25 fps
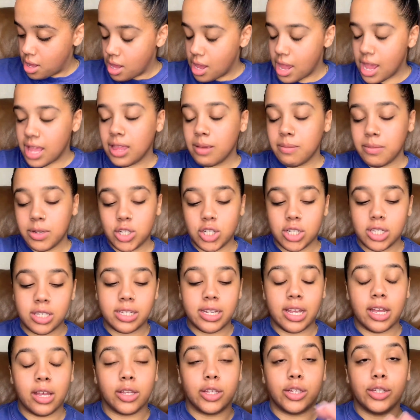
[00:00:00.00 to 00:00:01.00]
And let me just
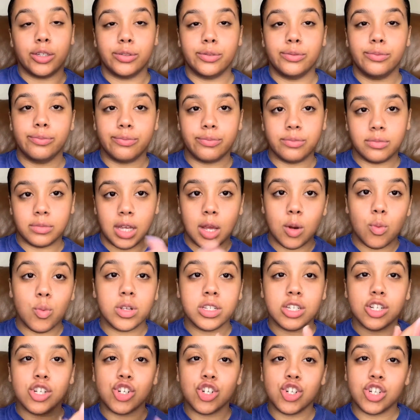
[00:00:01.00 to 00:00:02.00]
tell you, it was
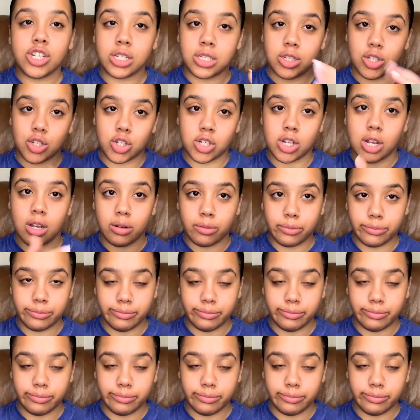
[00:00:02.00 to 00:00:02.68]
a shit show.